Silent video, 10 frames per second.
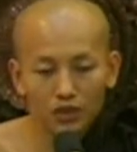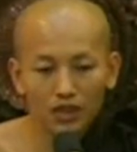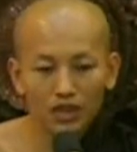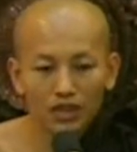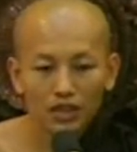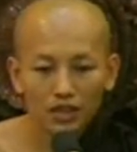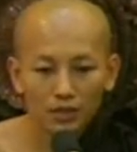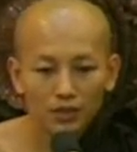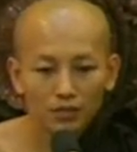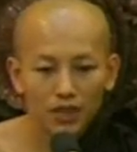way,
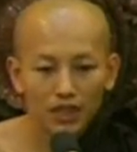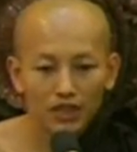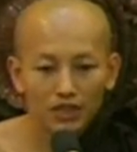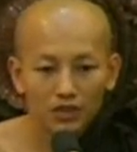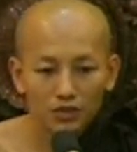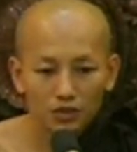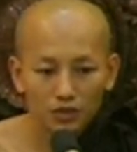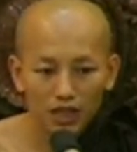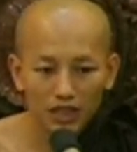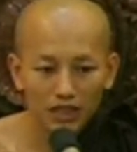if you practice, you
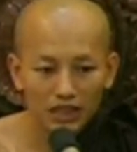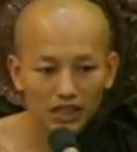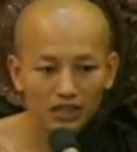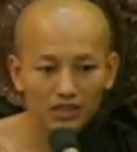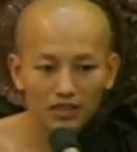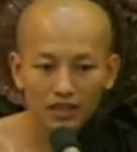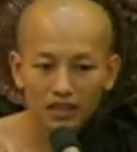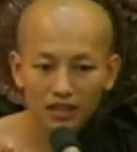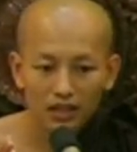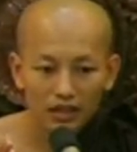will success
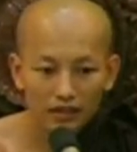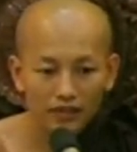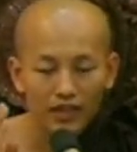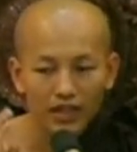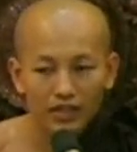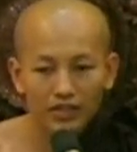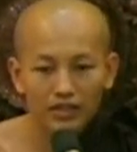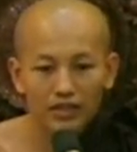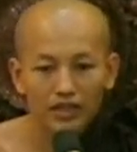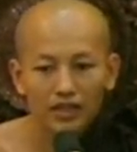
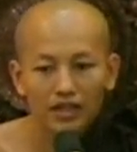very